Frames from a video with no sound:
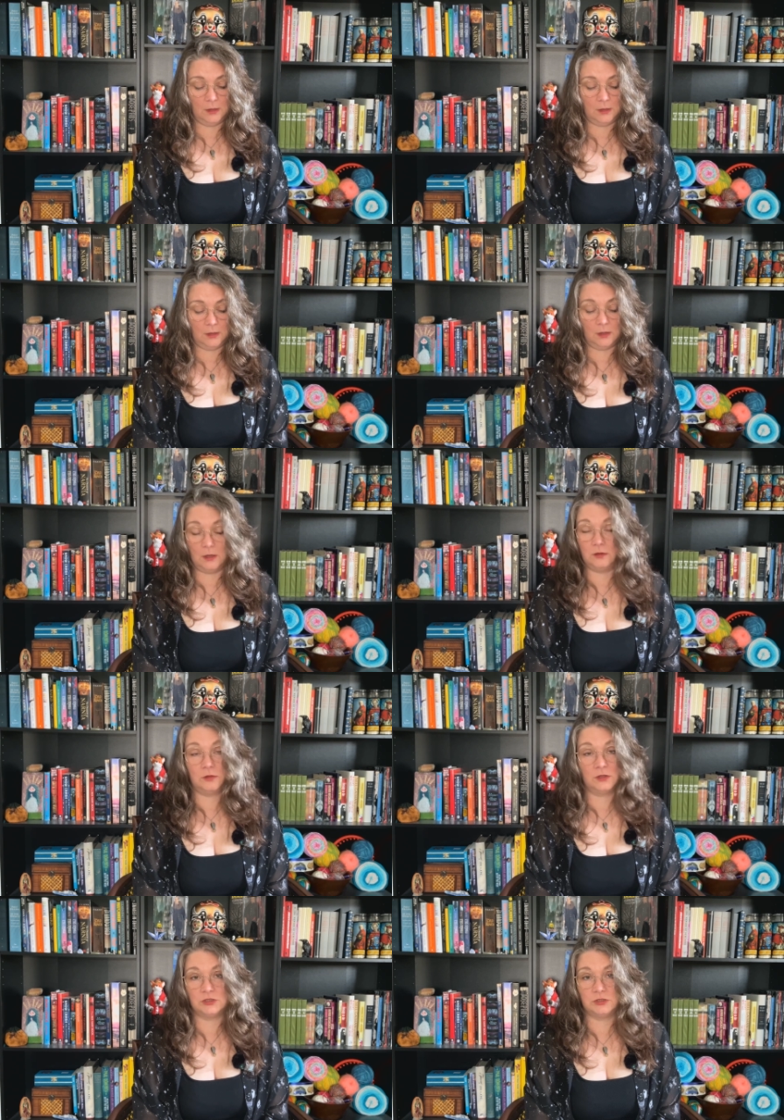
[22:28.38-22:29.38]
And I
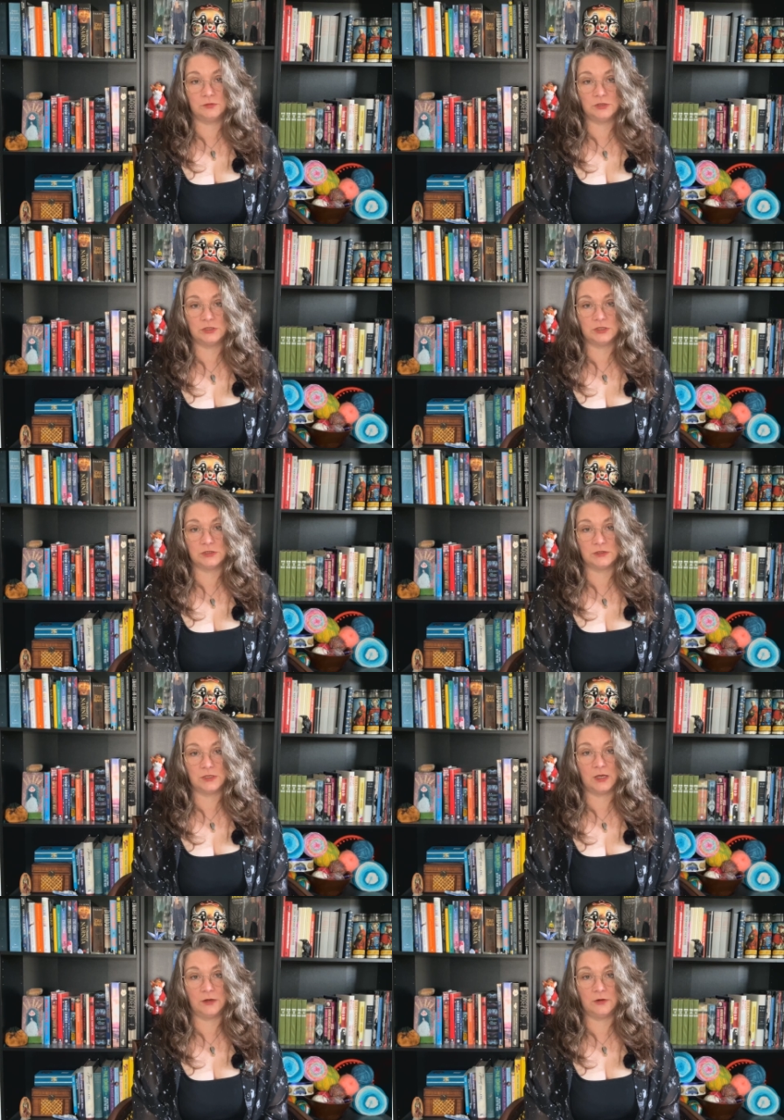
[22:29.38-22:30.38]
thought she was just
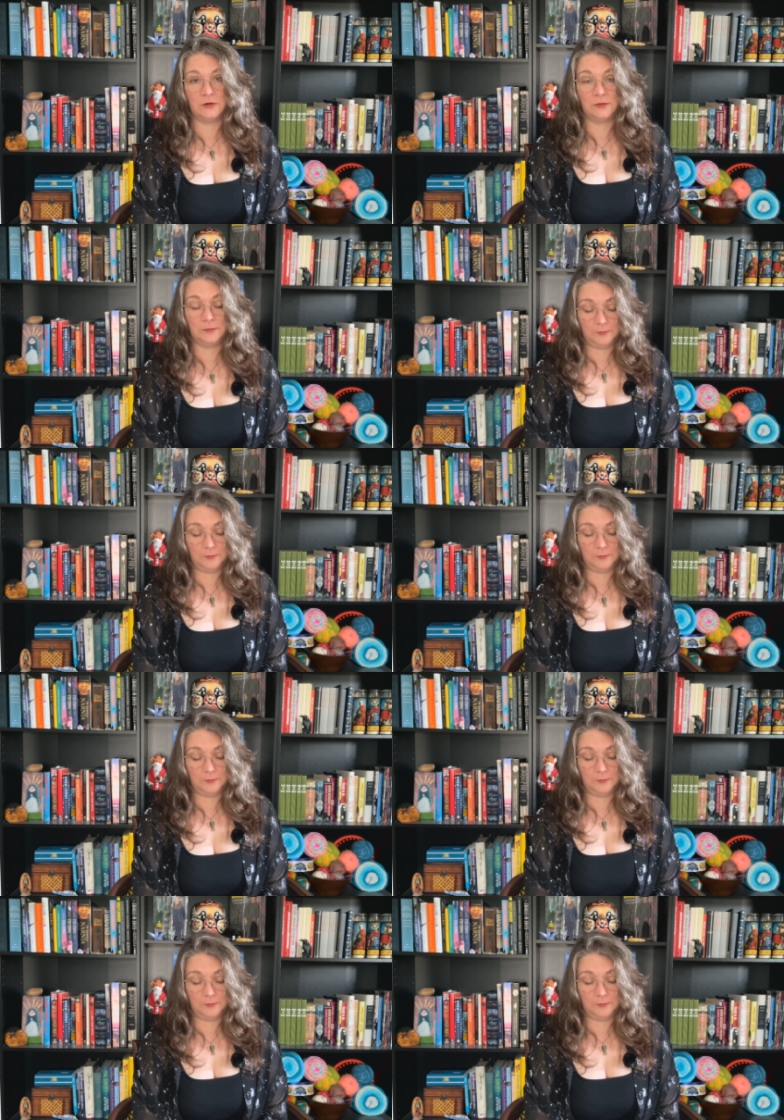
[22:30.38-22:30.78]
tired.